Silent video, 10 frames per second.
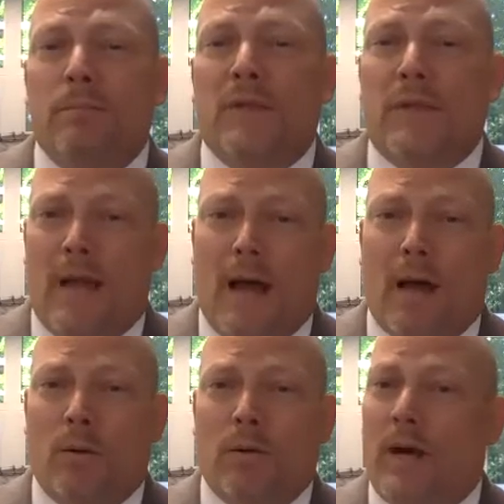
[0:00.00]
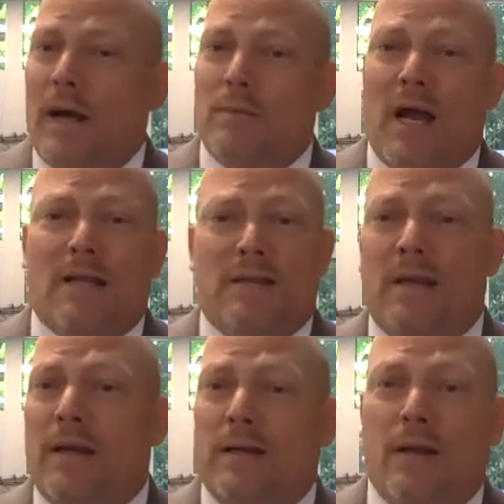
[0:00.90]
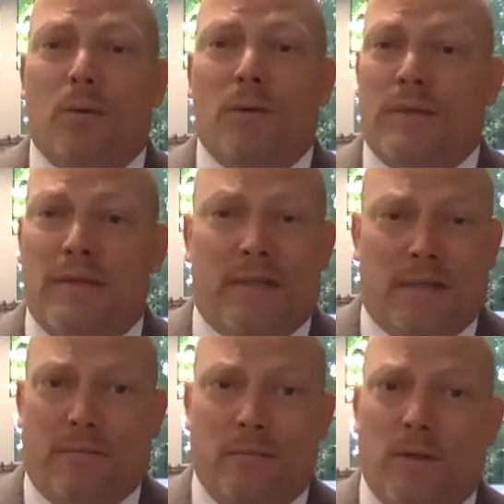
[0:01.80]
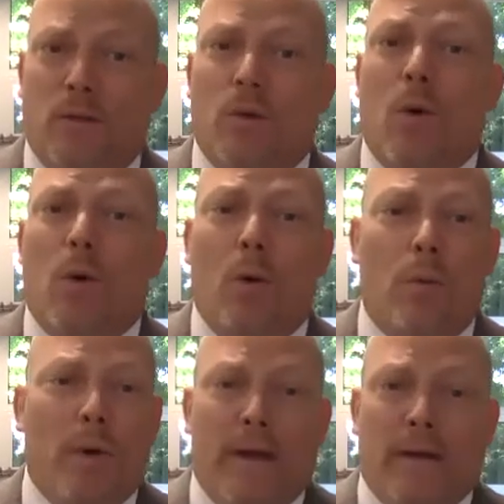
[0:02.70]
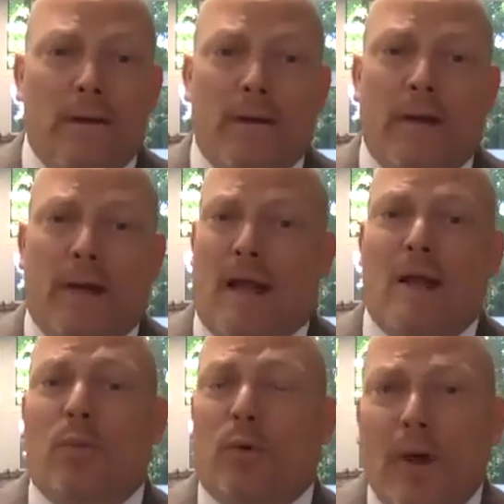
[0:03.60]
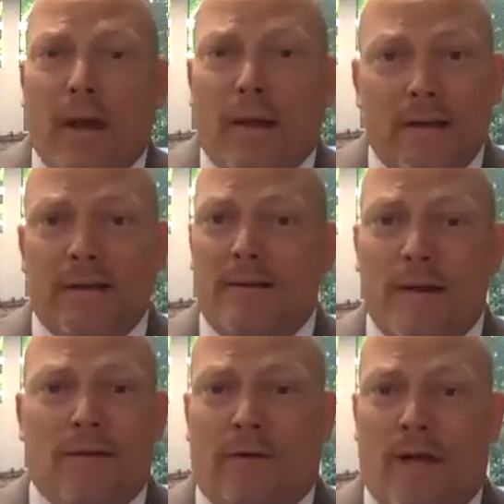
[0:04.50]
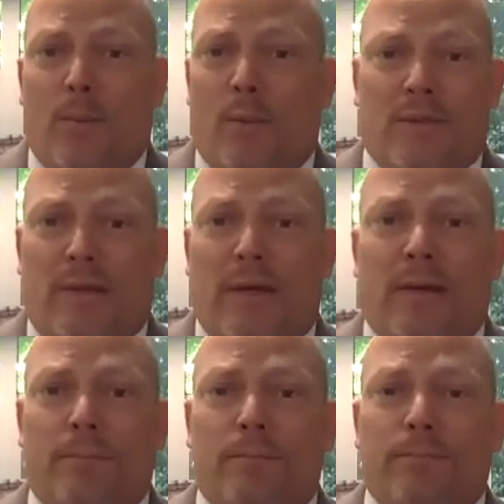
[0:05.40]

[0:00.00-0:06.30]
Now, I'm not saying it was easy. No way. And I pray it never happens again.